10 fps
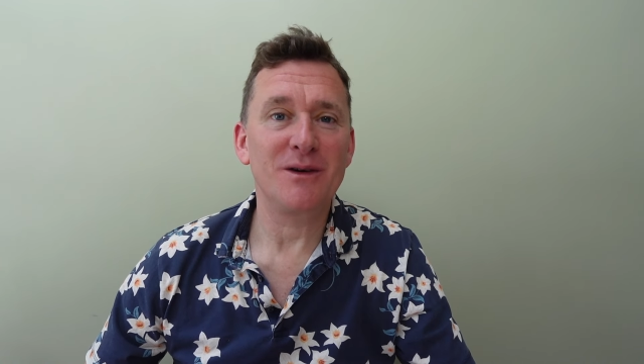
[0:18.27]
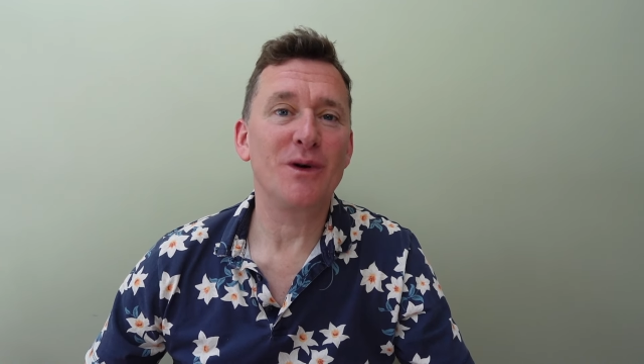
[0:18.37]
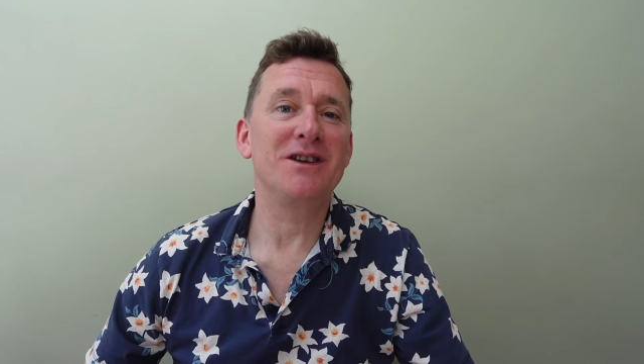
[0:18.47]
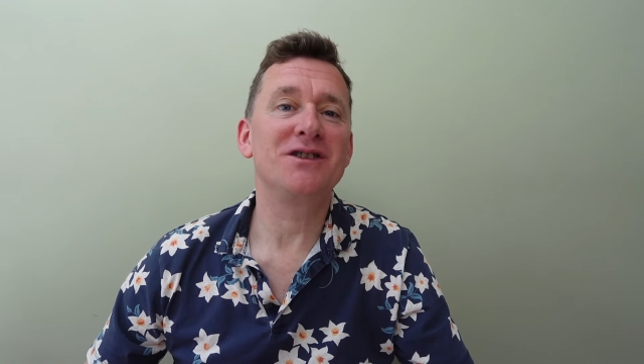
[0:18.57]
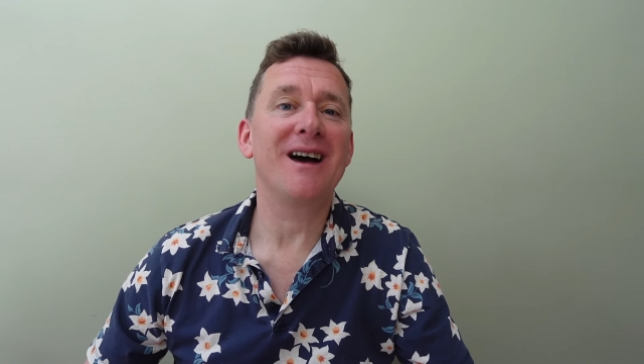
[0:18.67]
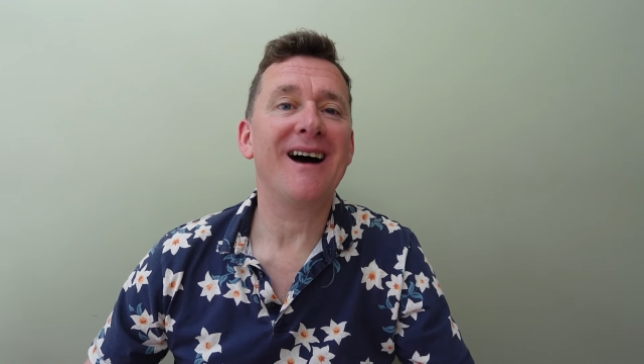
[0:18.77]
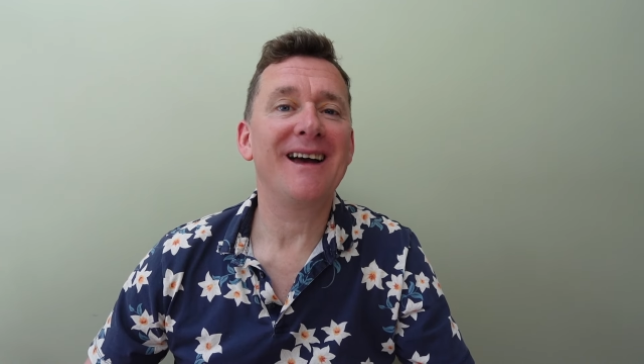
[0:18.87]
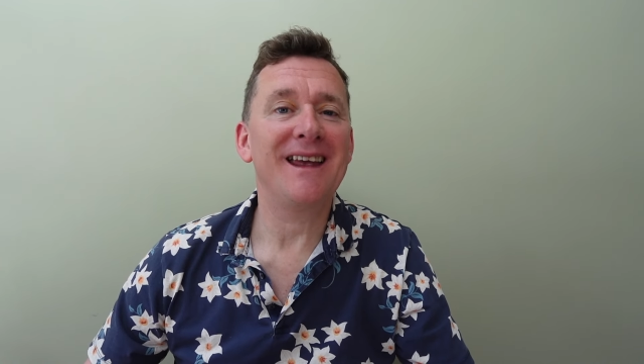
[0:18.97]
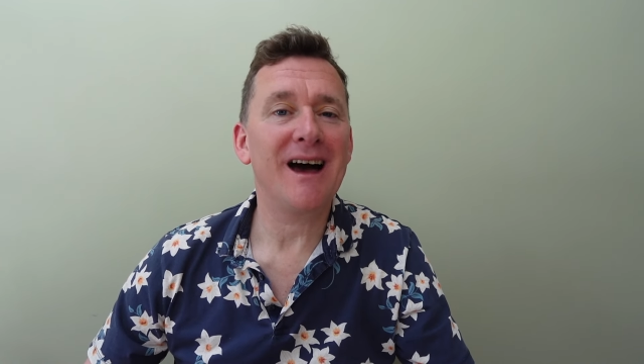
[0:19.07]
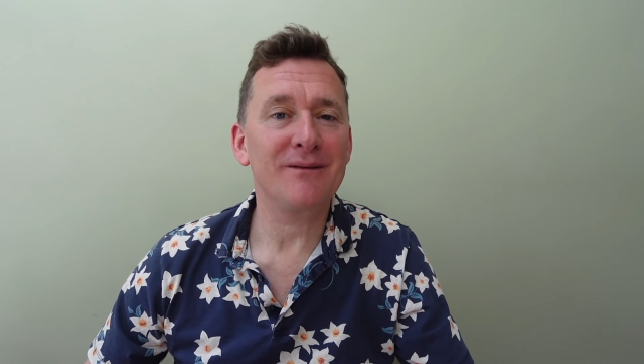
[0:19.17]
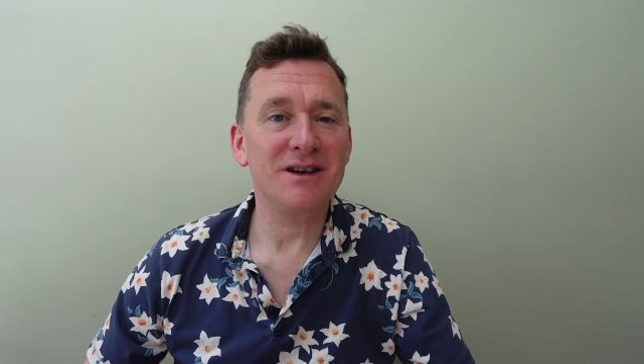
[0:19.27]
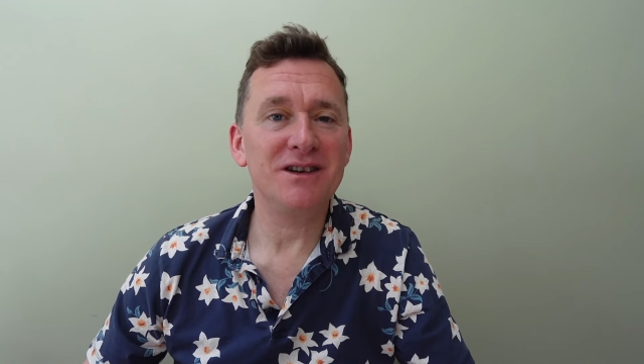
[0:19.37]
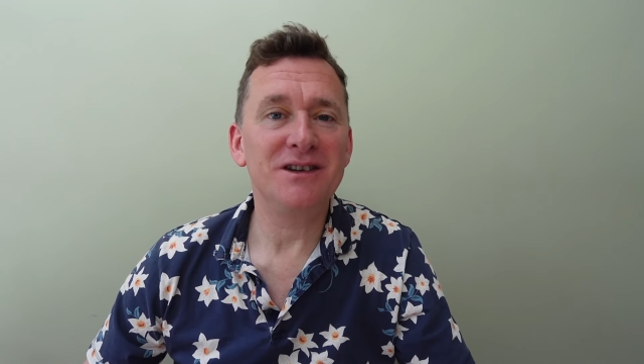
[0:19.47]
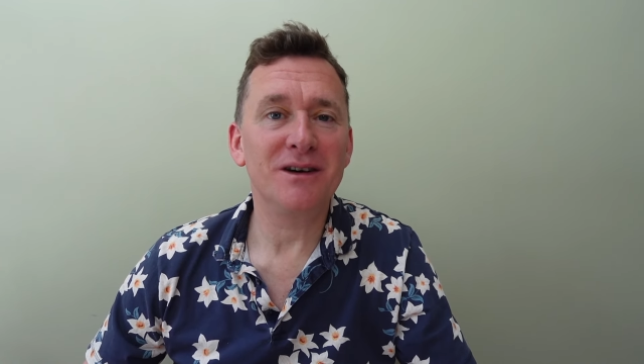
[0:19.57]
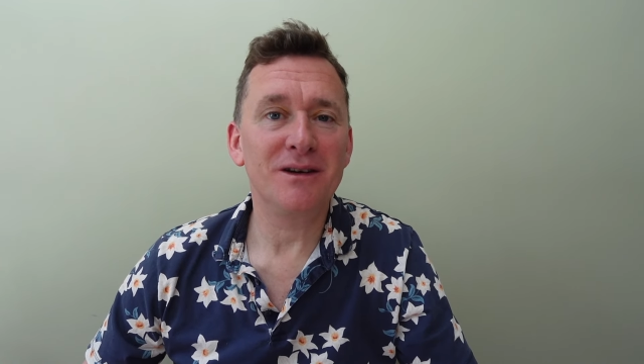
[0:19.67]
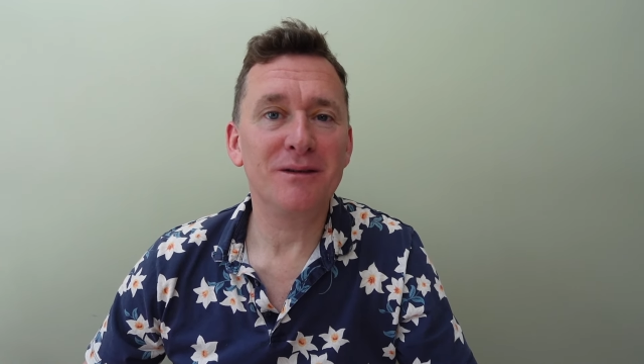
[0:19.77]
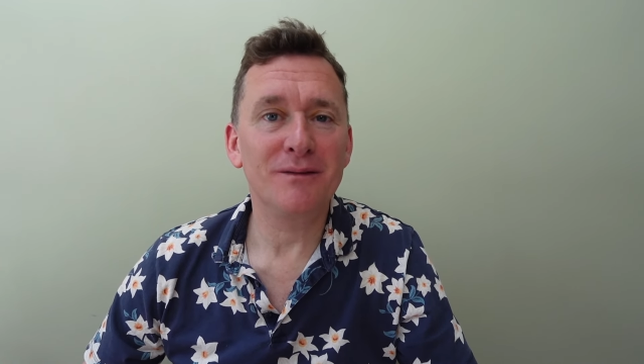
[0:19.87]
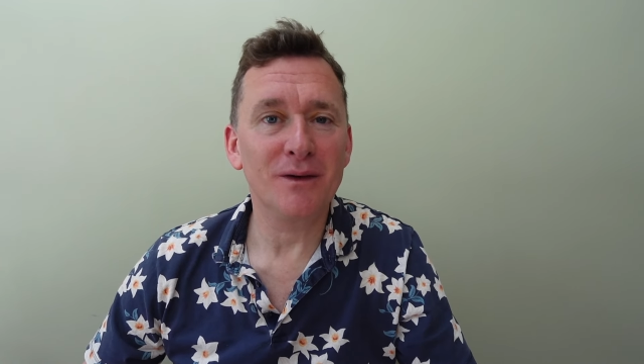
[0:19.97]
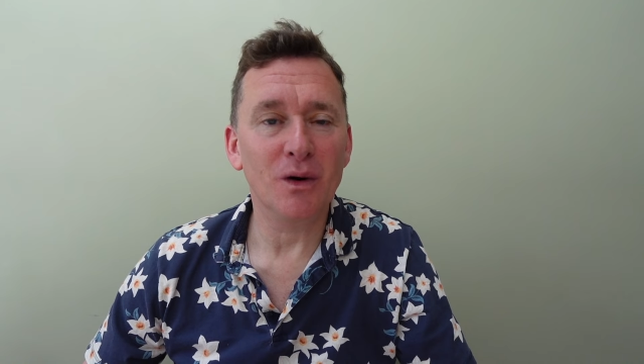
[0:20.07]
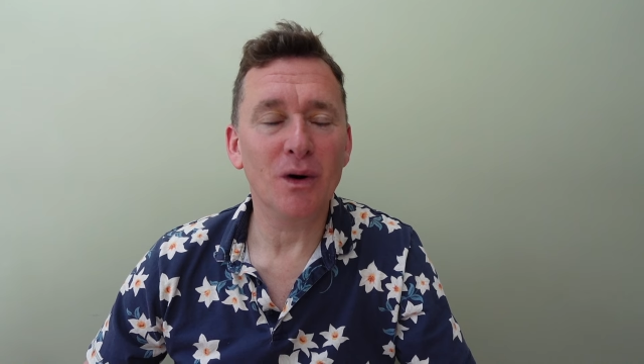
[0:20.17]
which I haven't done
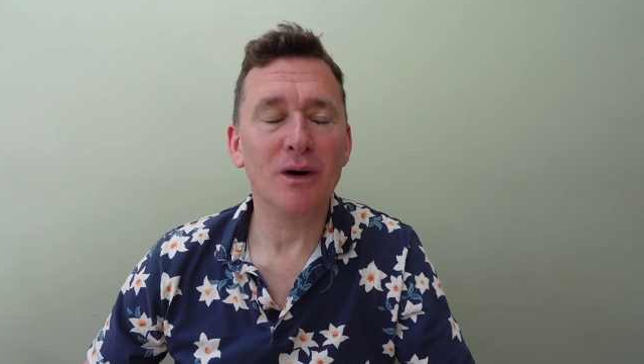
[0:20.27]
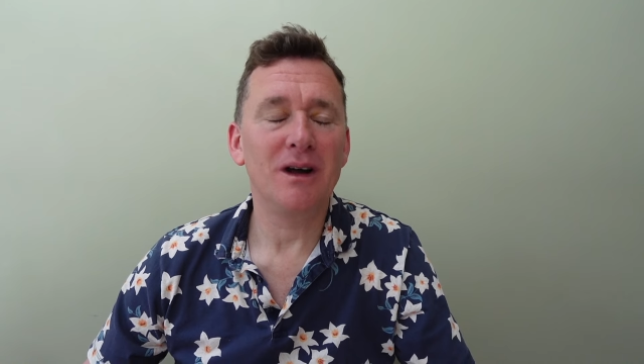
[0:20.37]
for